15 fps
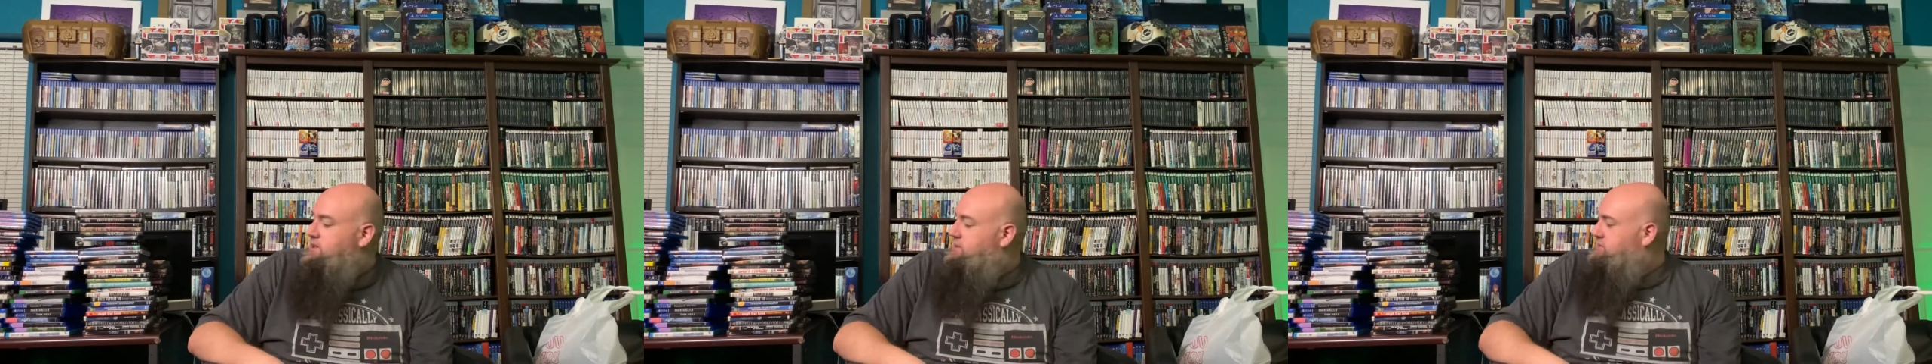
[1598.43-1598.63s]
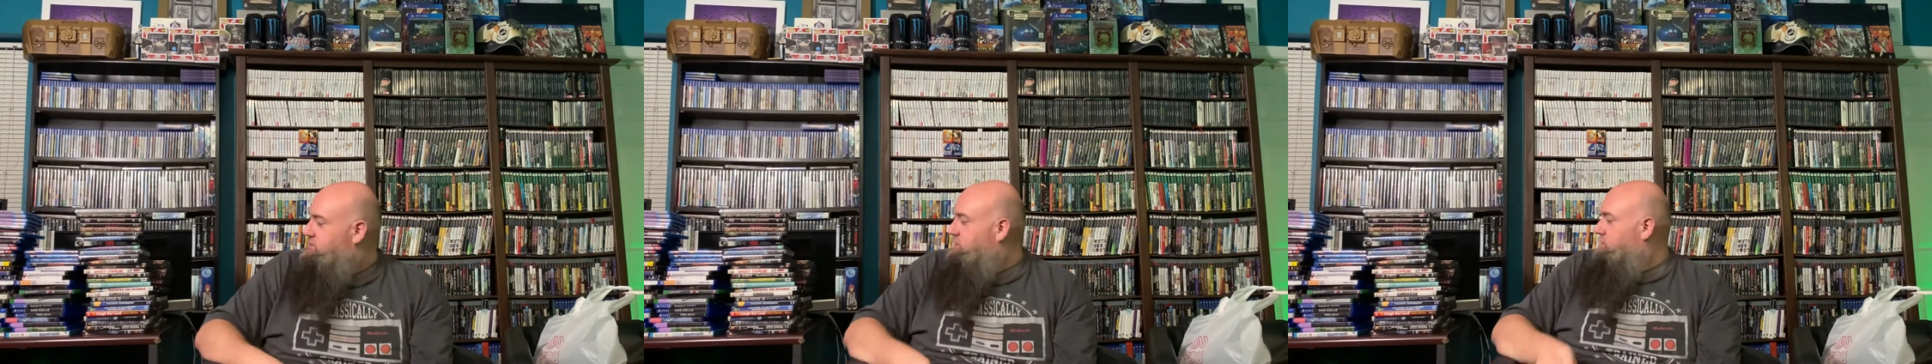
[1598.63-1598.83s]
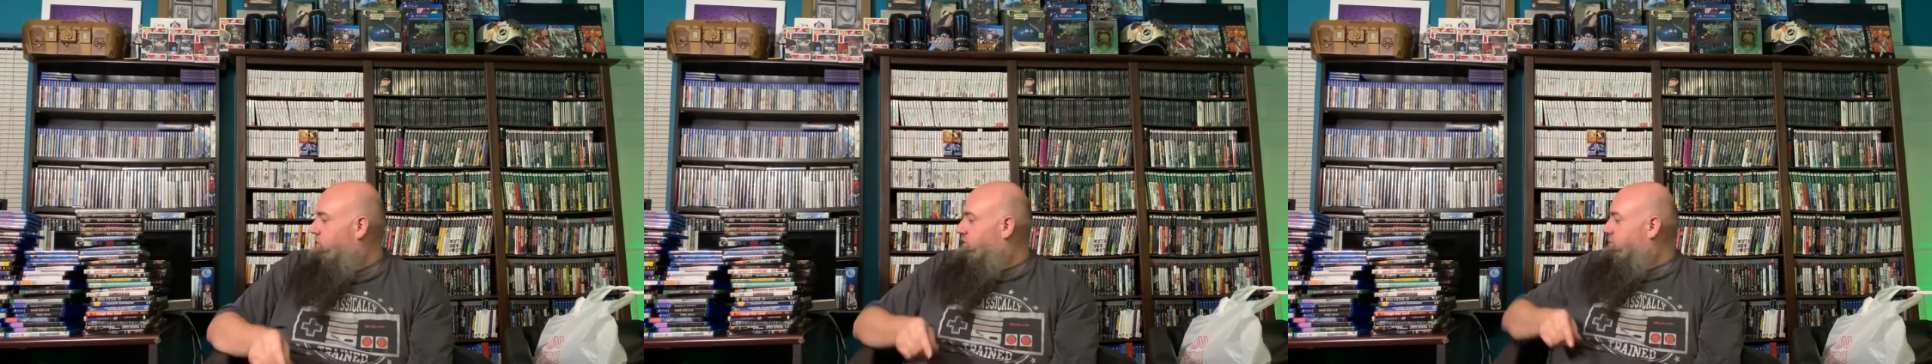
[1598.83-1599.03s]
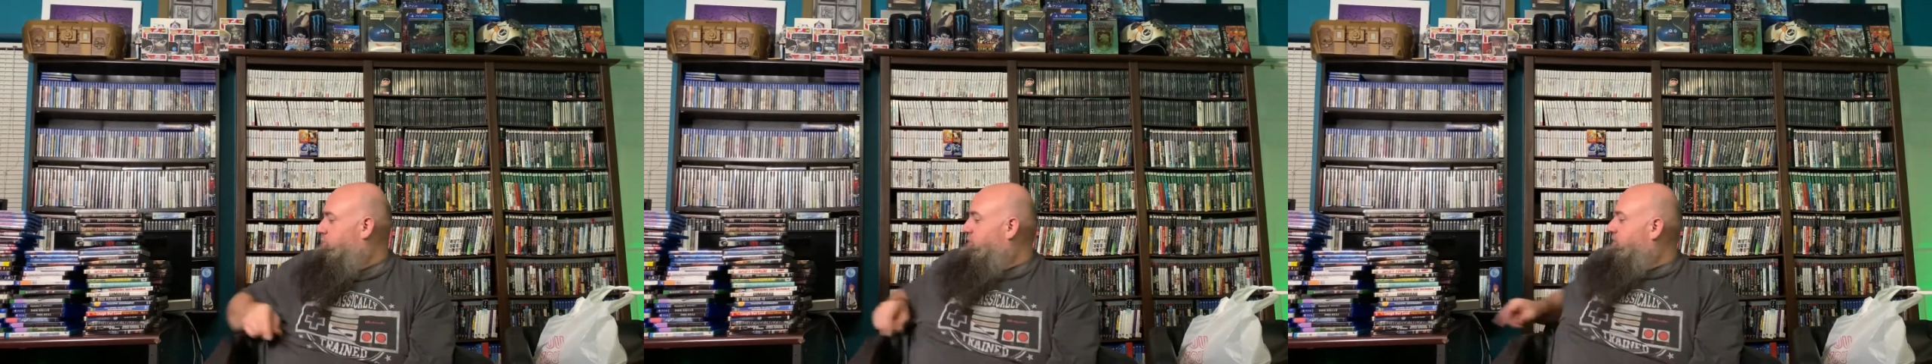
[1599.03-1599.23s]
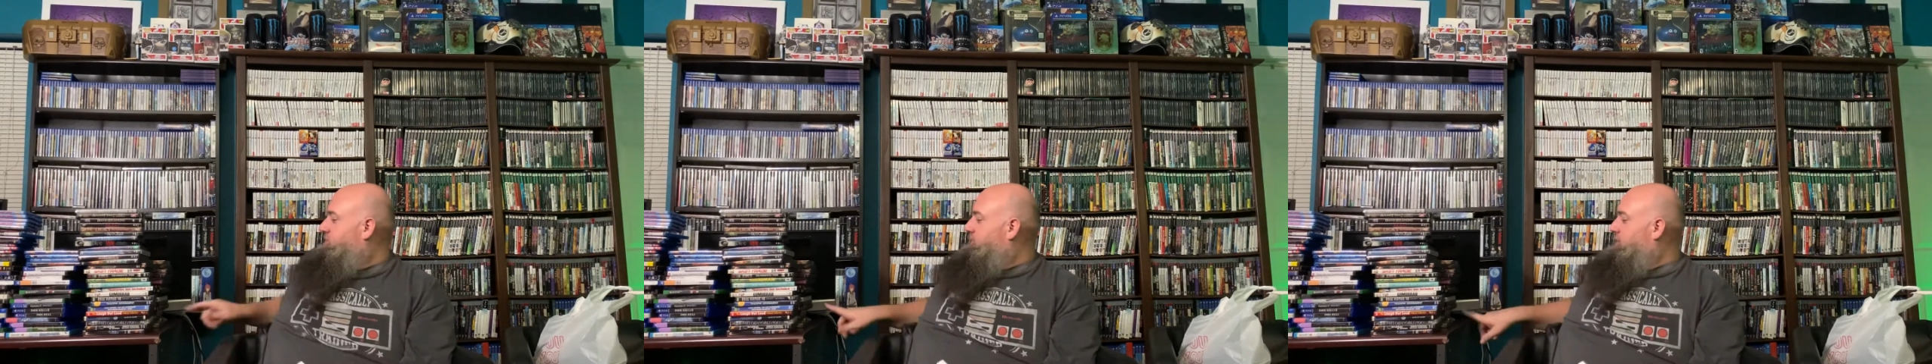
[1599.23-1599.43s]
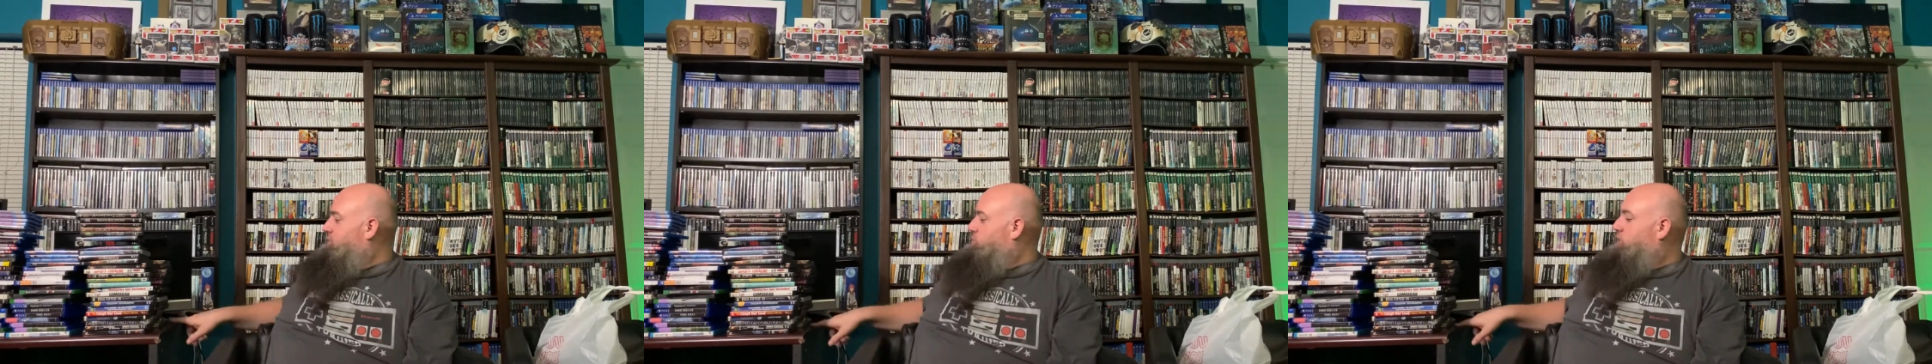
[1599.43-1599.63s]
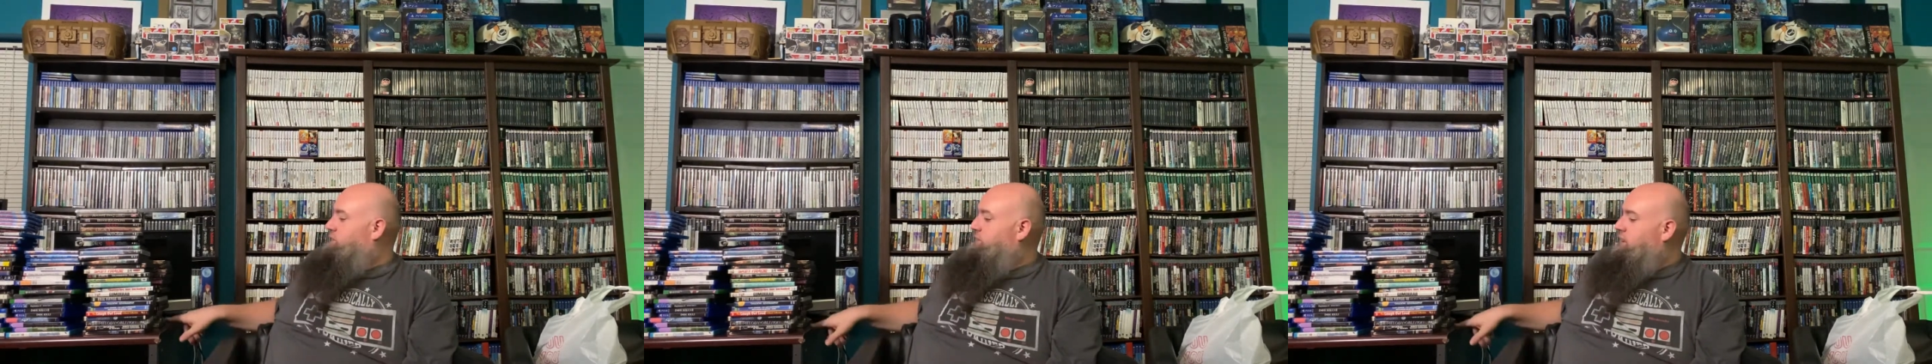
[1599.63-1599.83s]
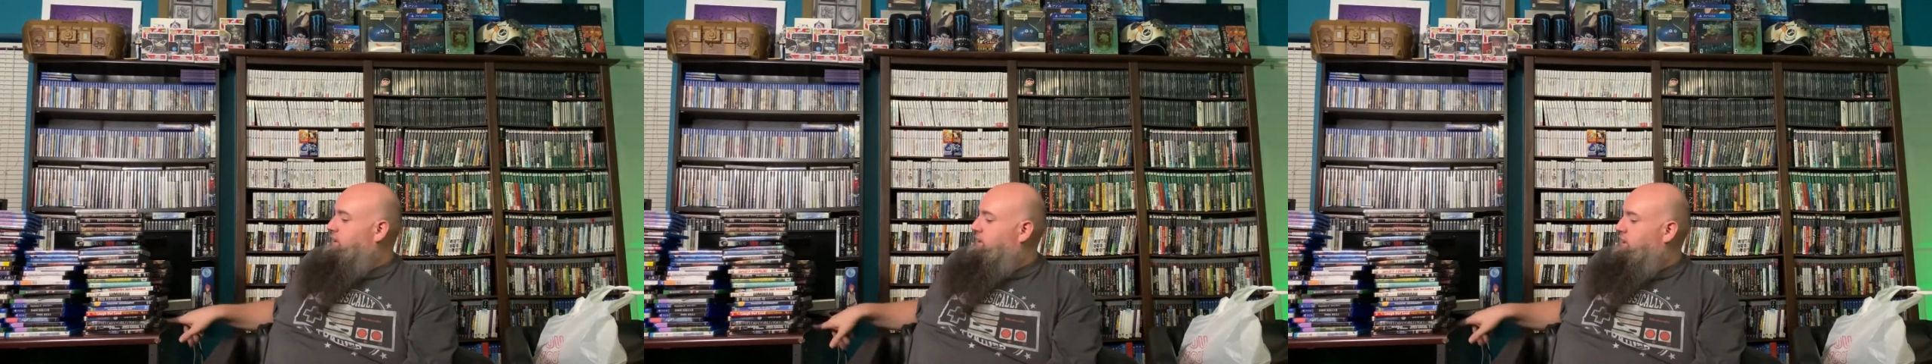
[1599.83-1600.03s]
So at the place that
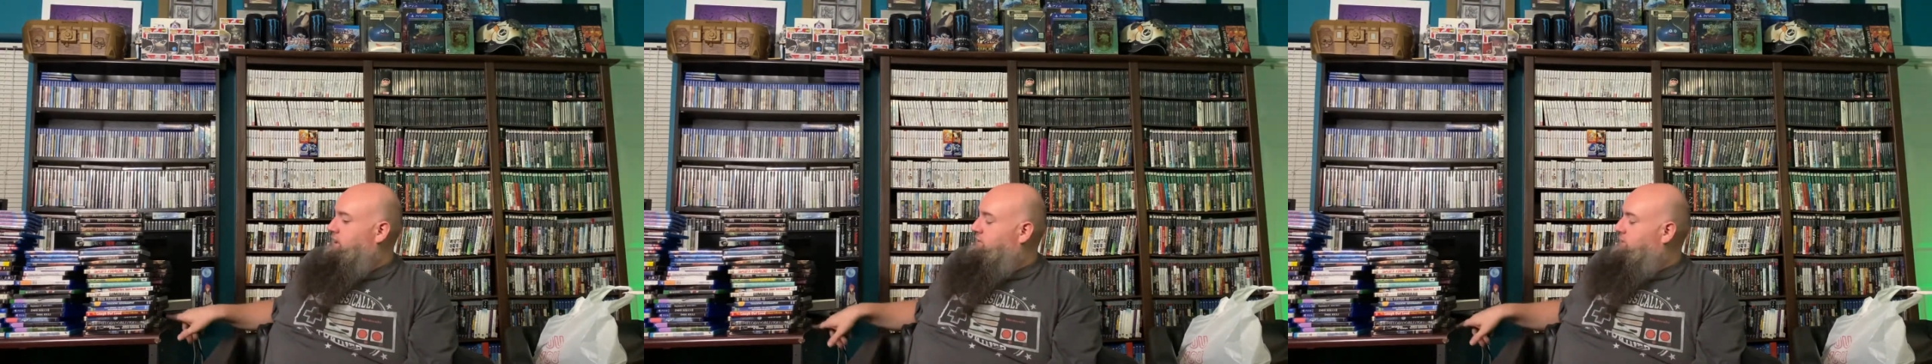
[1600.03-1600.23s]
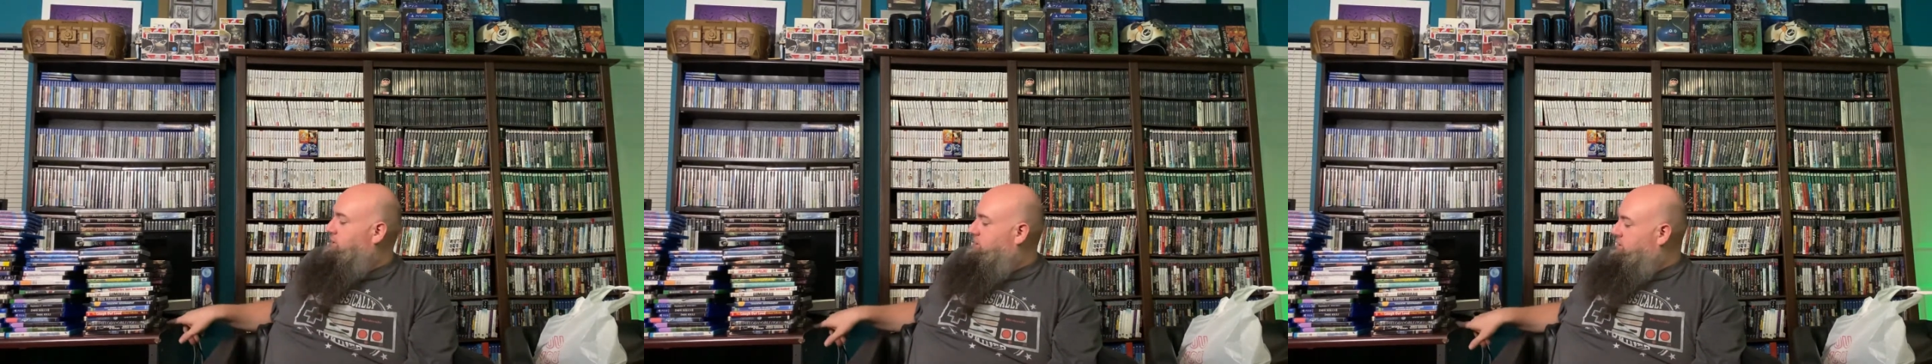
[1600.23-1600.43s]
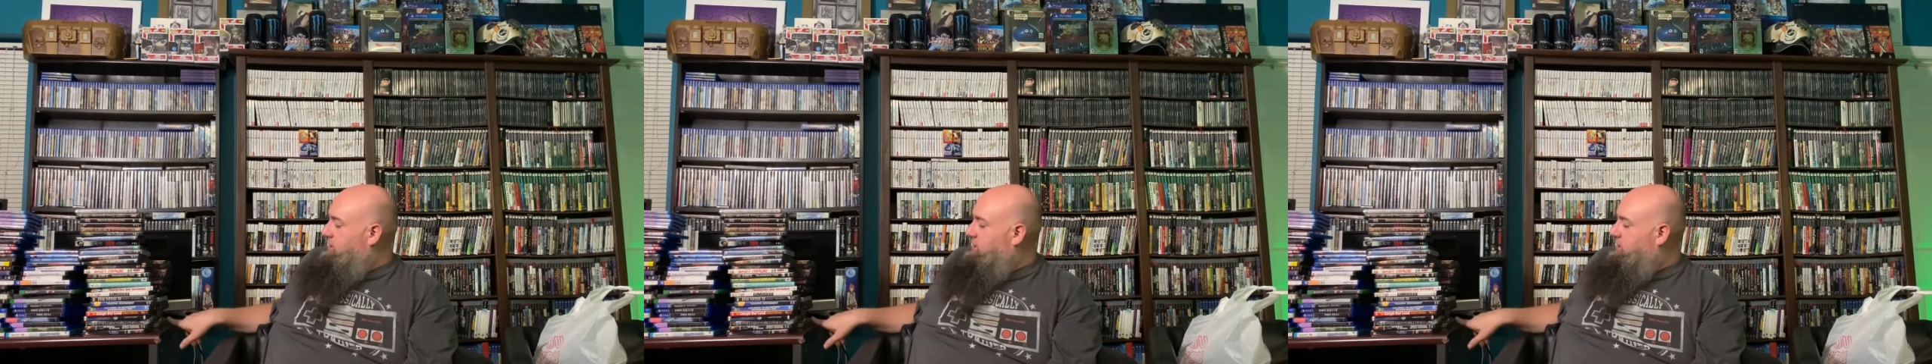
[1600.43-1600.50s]
had the